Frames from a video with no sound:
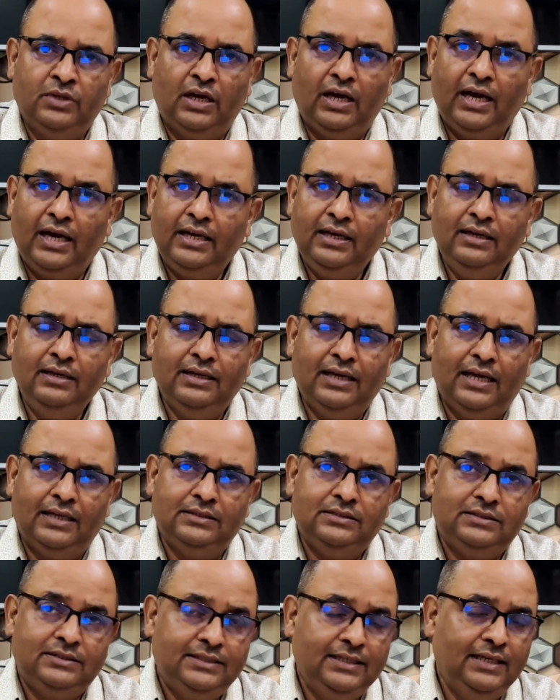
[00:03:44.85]
Iron
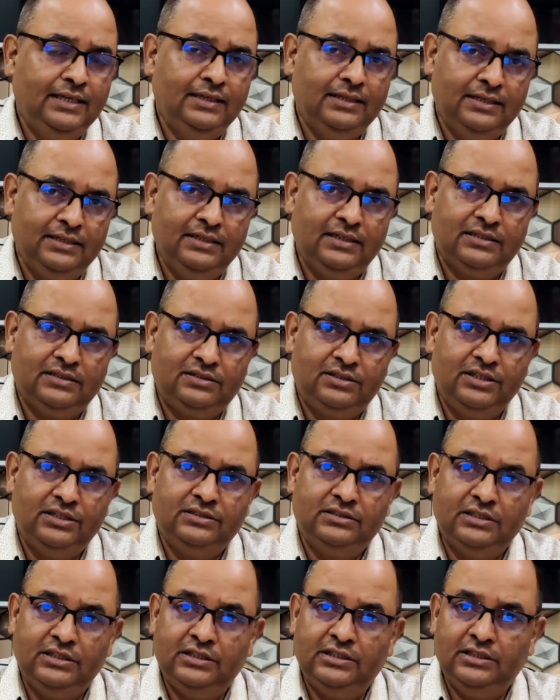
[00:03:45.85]
and steel
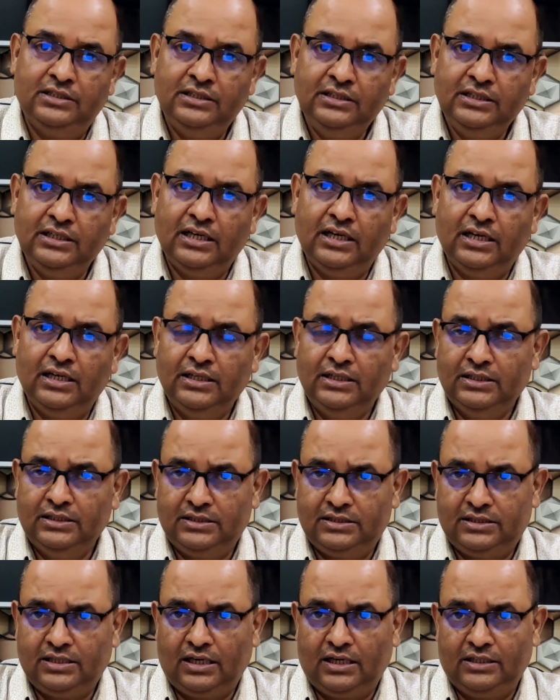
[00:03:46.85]
industries in India
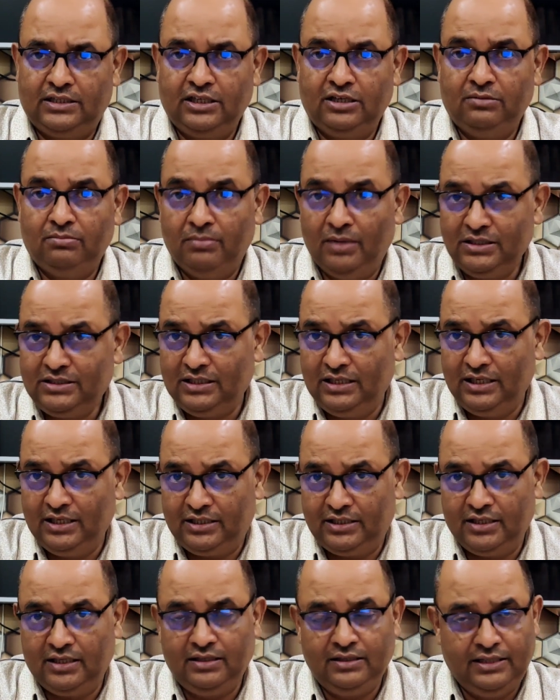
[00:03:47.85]
started much
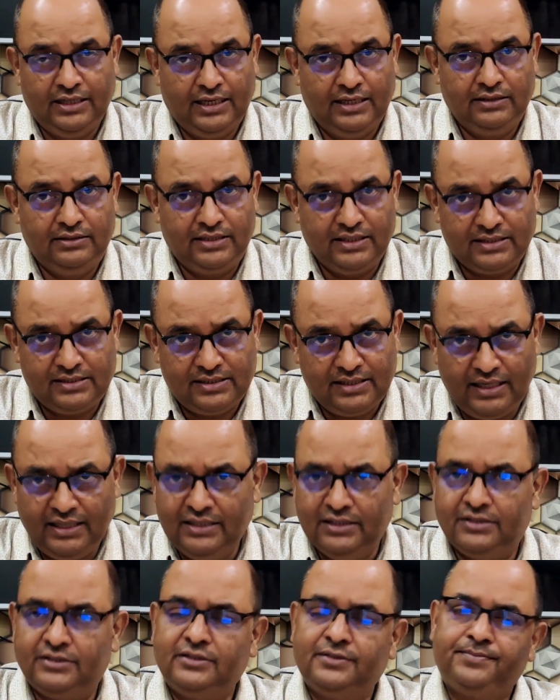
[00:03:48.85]
later than
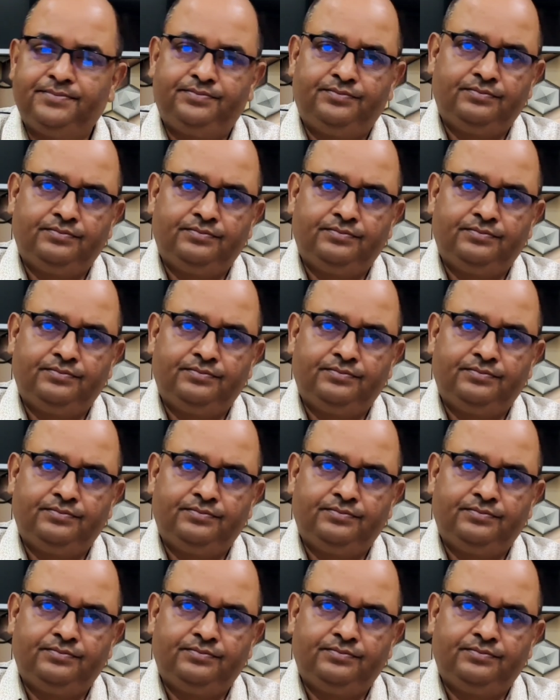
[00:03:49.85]
textiles.